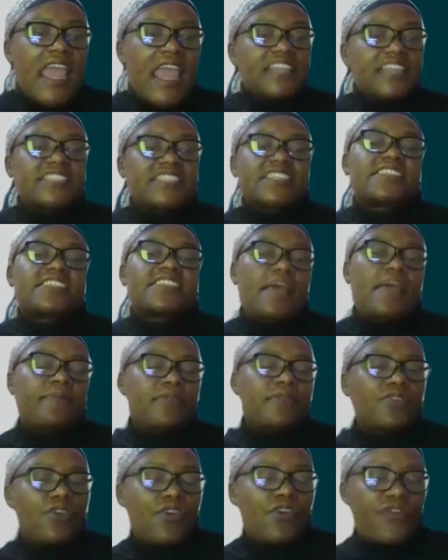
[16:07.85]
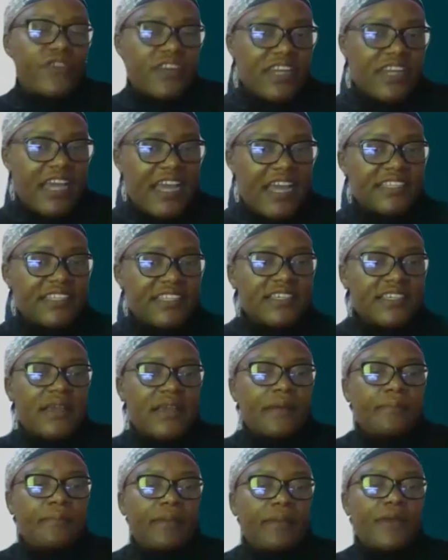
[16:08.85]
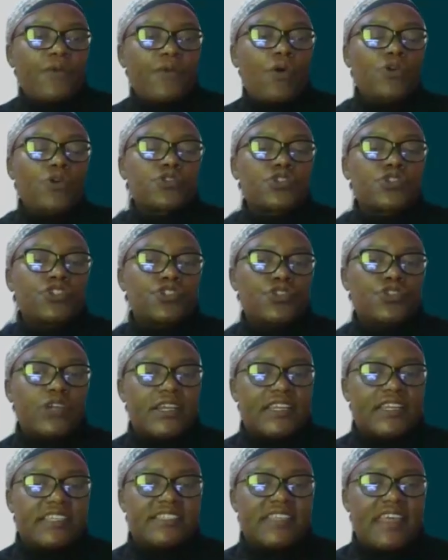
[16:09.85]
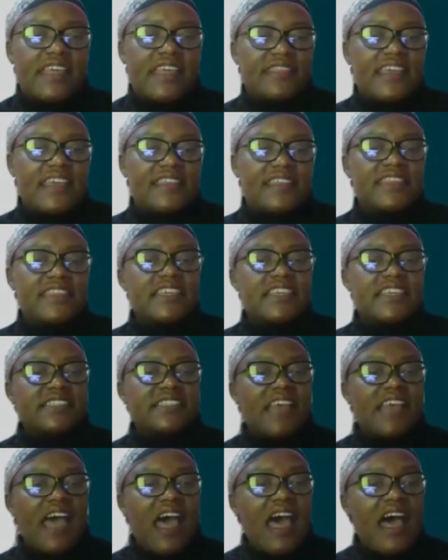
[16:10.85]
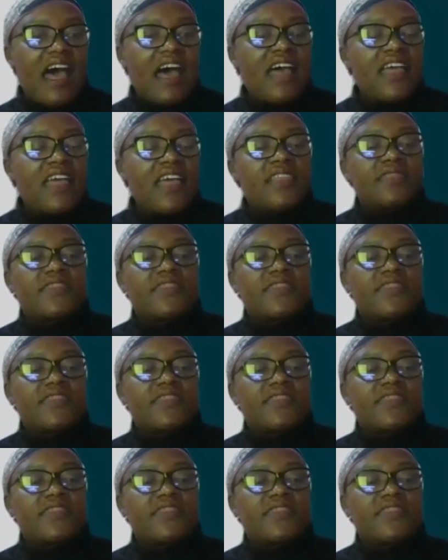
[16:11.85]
It doesn't happen overnight, but we also need to understand that these are